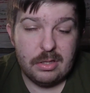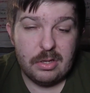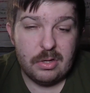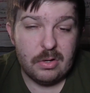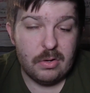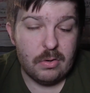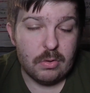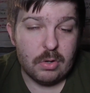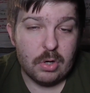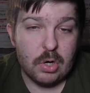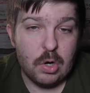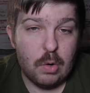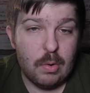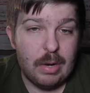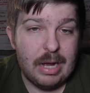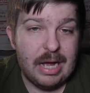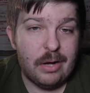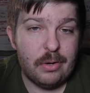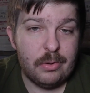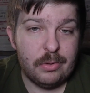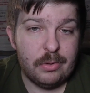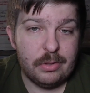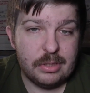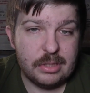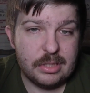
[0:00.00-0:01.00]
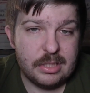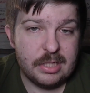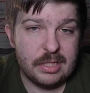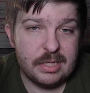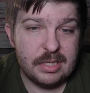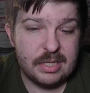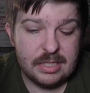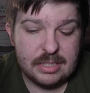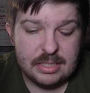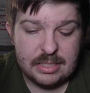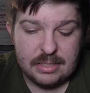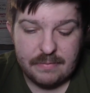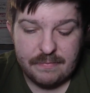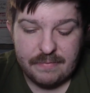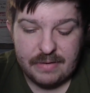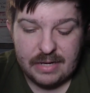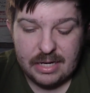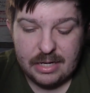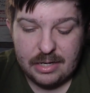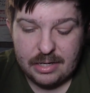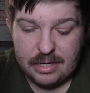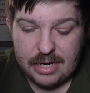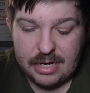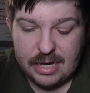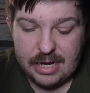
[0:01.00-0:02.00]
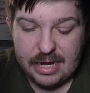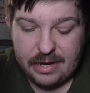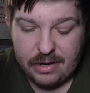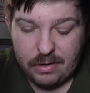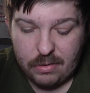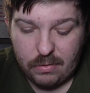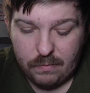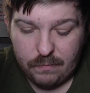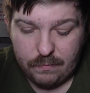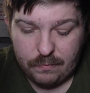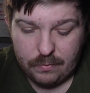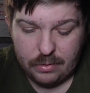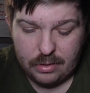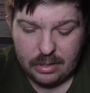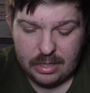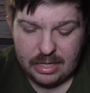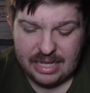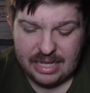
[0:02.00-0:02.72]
you know, go out to this event at over.